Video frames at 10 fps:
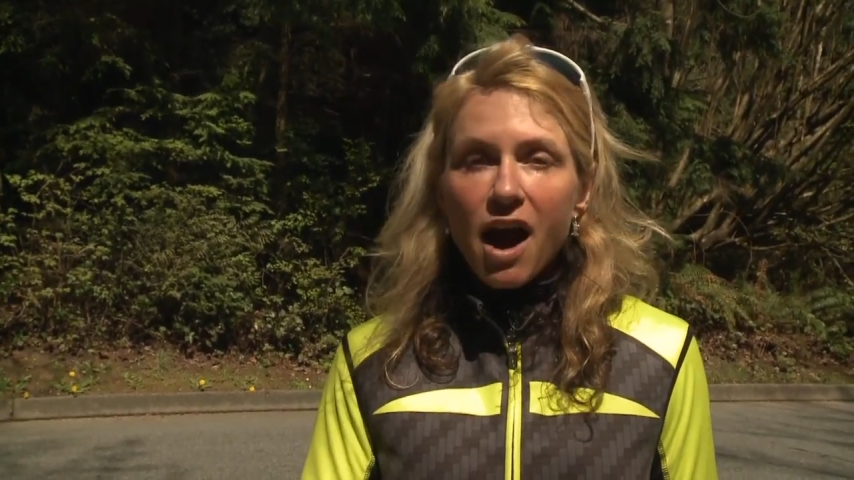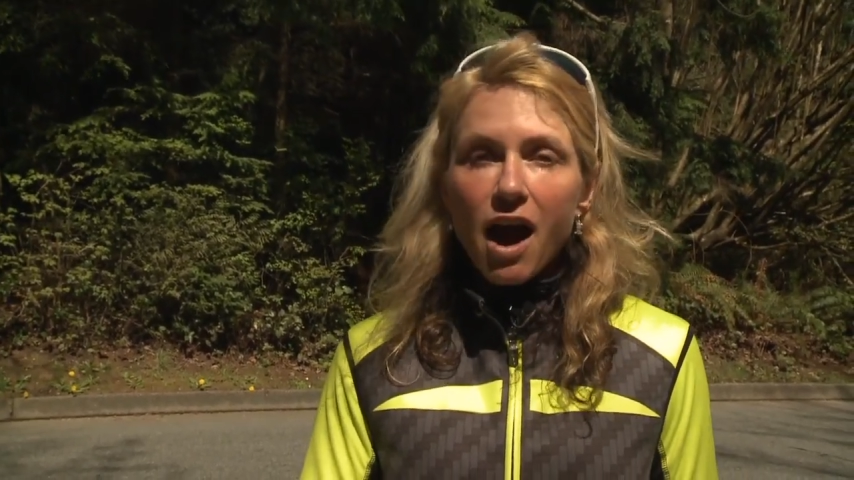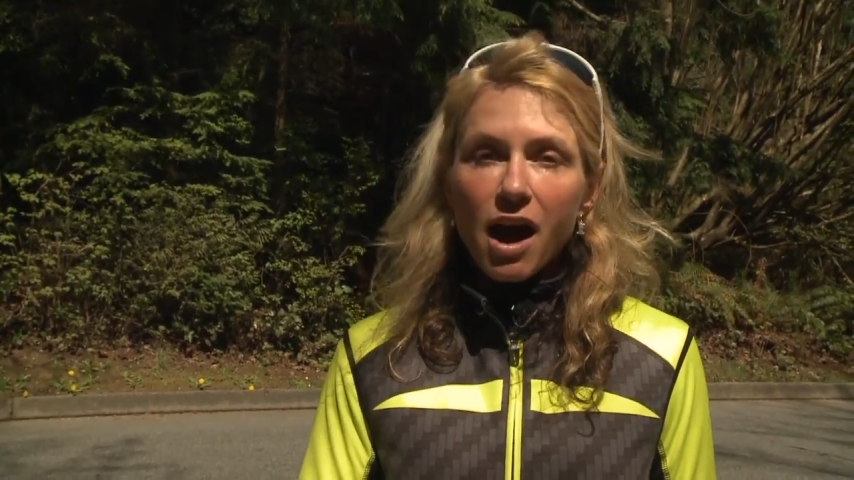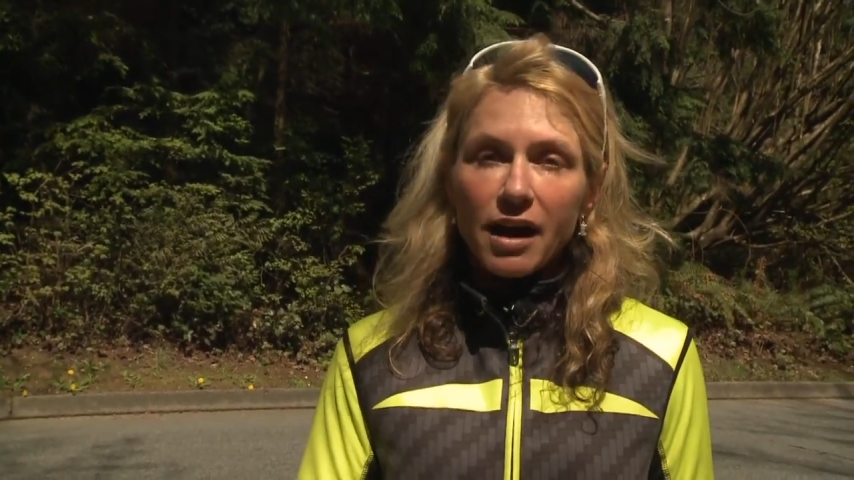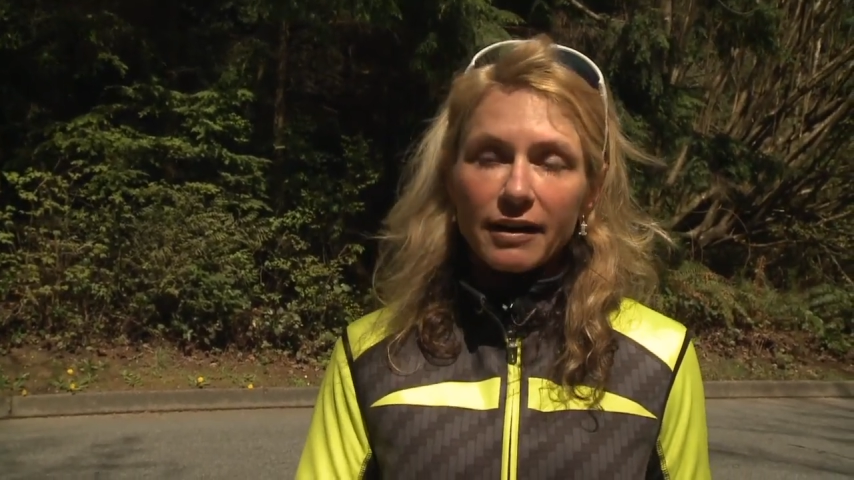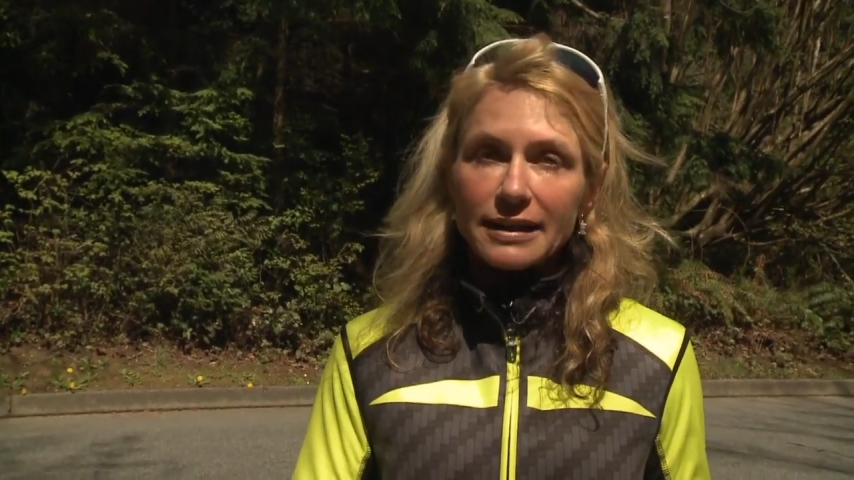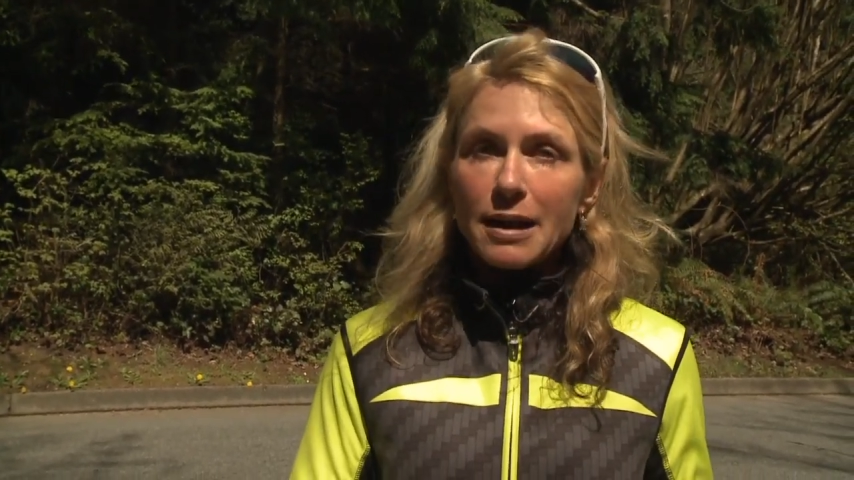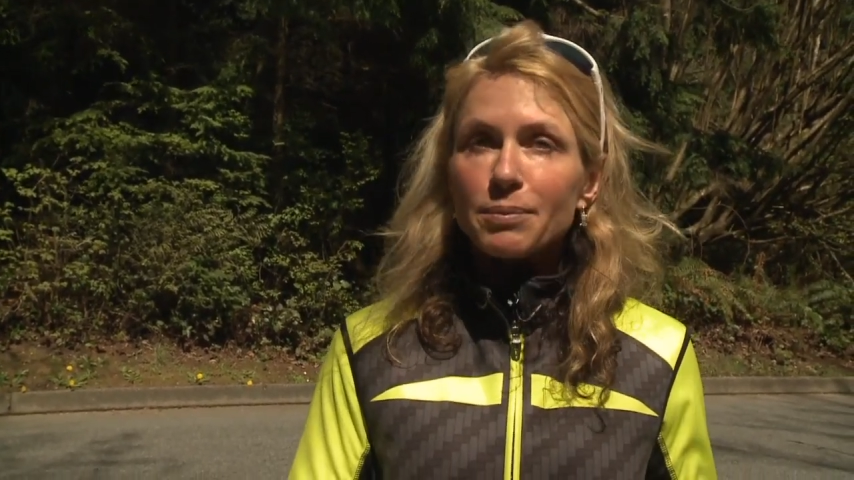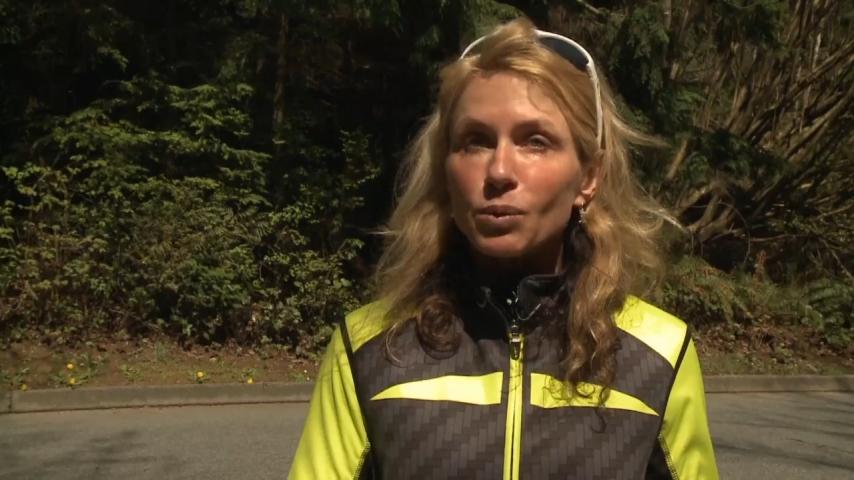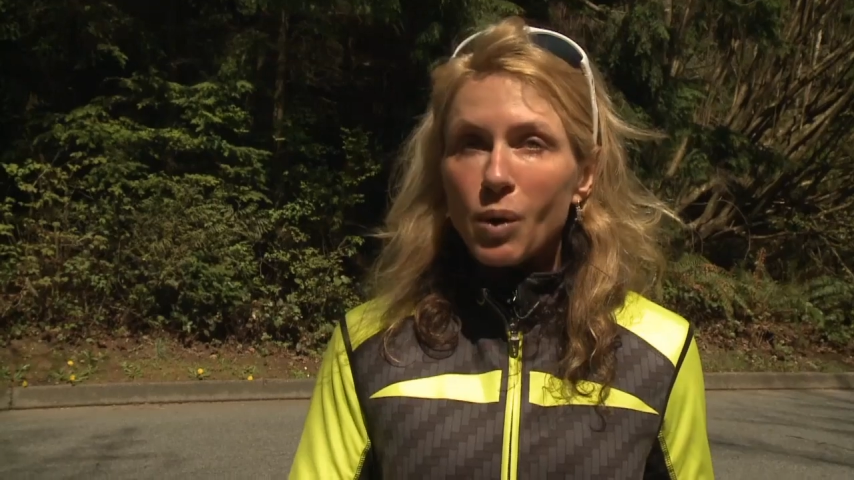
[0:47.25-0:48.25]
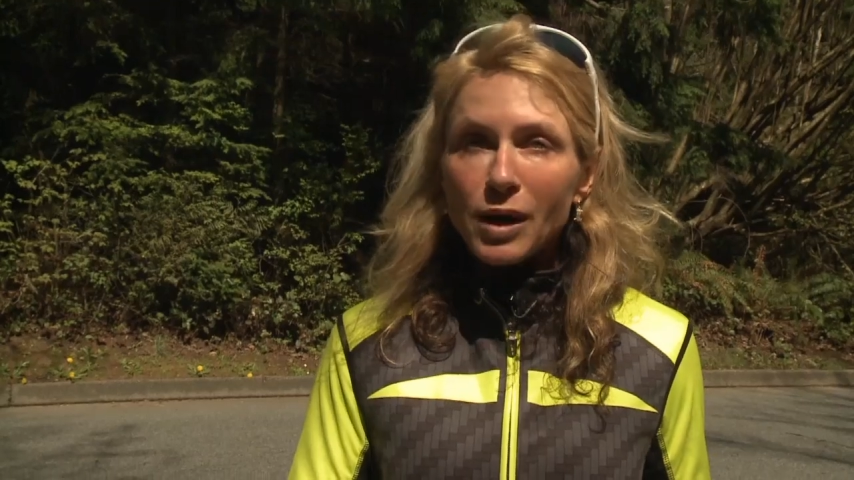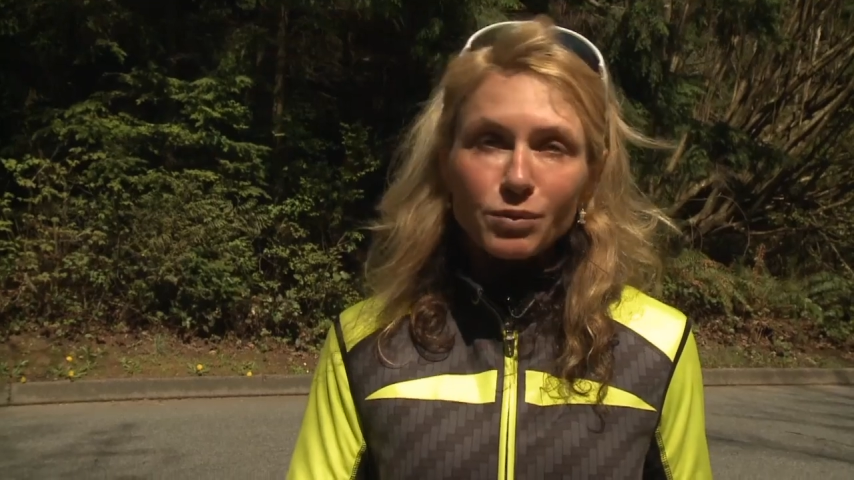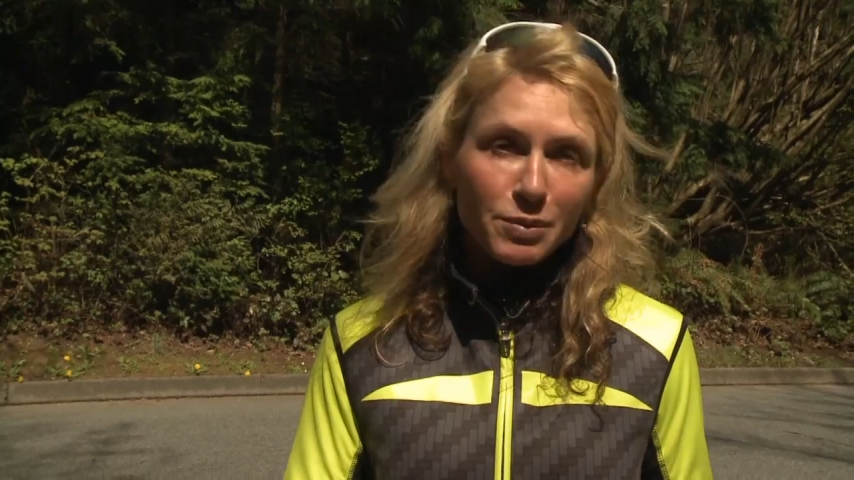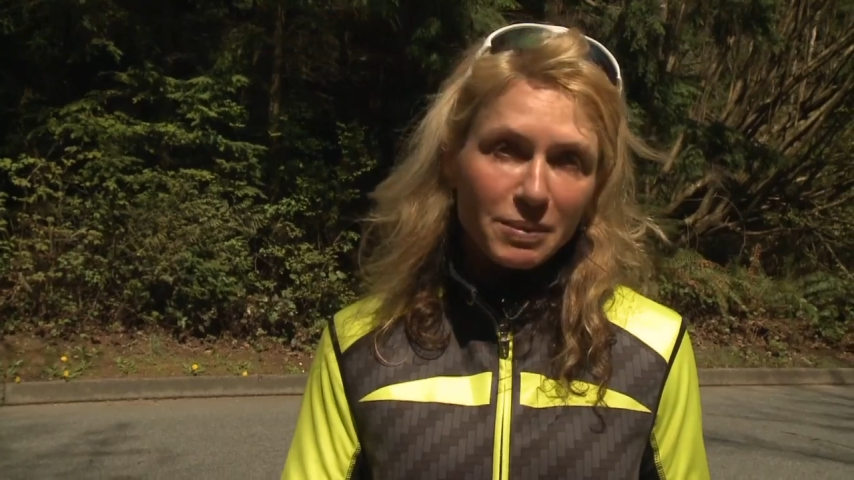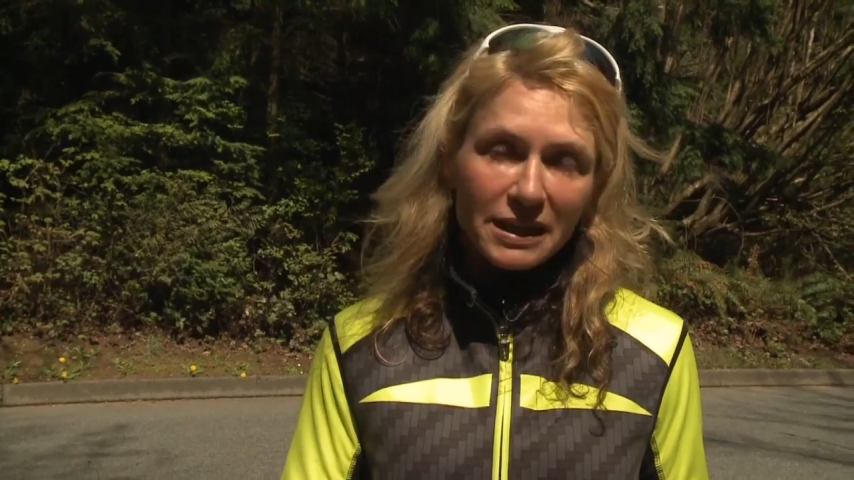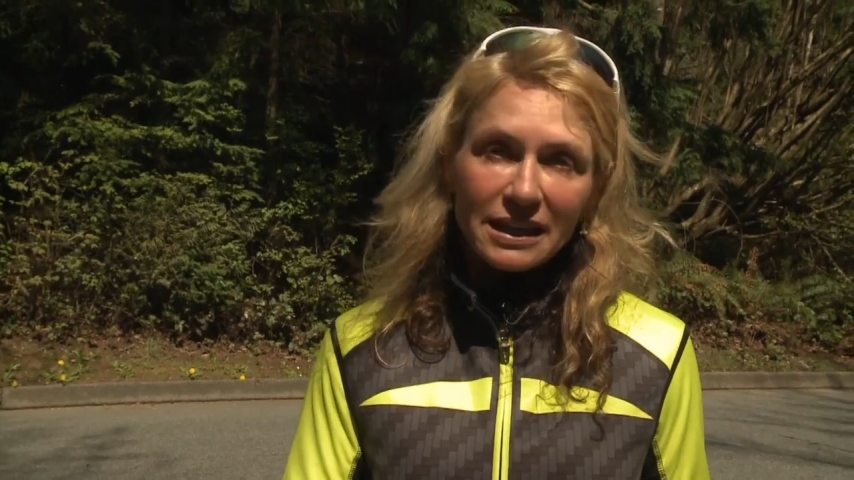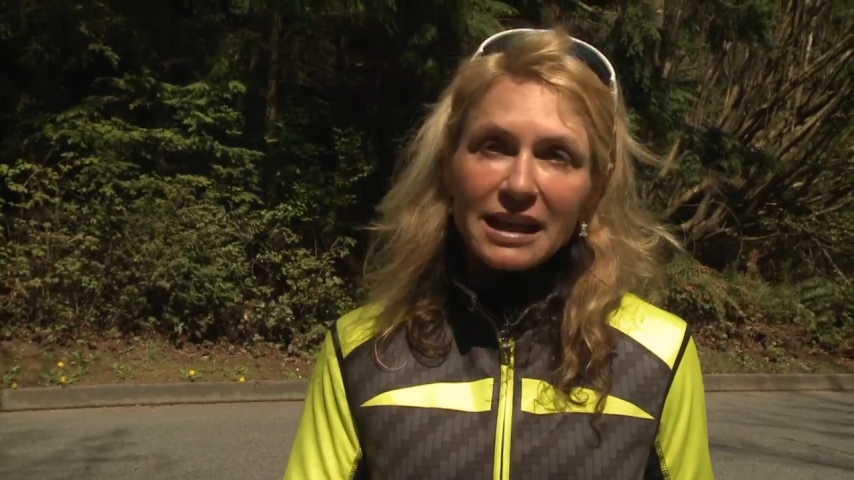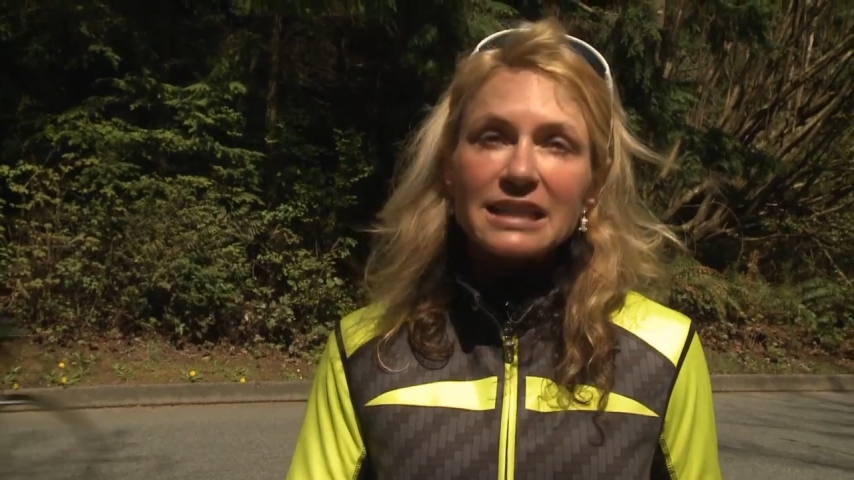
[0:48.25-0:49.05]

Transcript: are number one would be